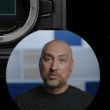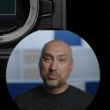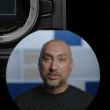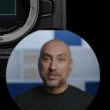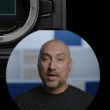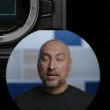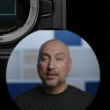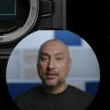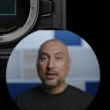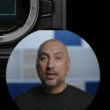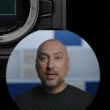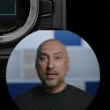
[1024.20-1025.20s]
per second.
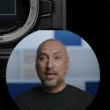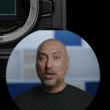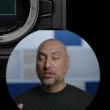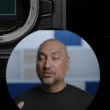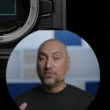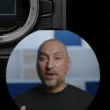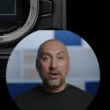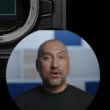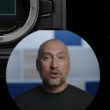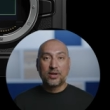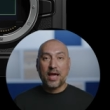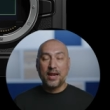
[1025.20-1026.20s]
It looks very
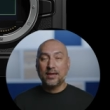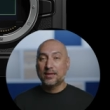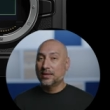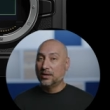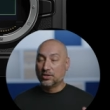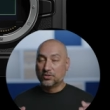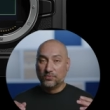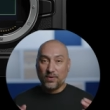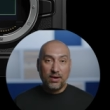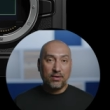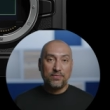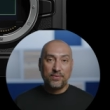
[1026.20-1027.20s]
organic, it looks
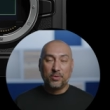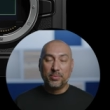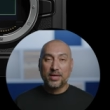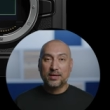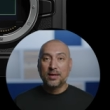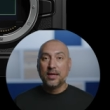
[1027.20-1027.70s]
very filmic,